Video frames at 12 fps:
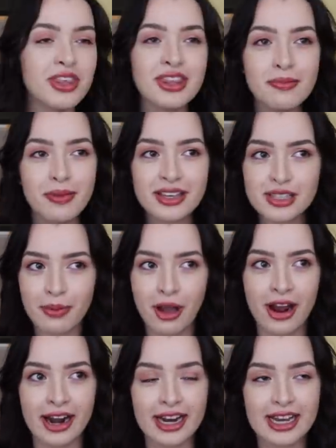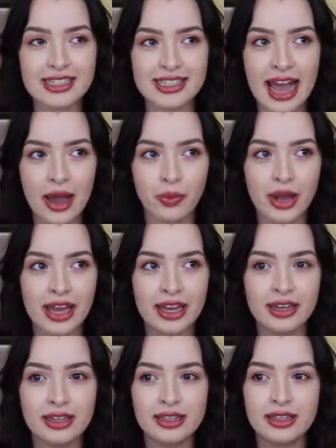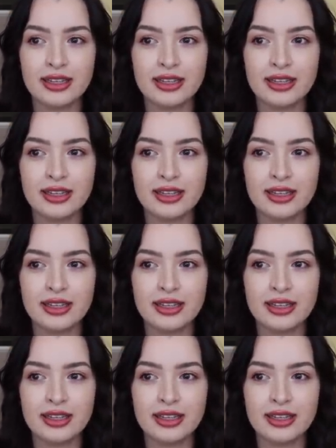But then the best part is that when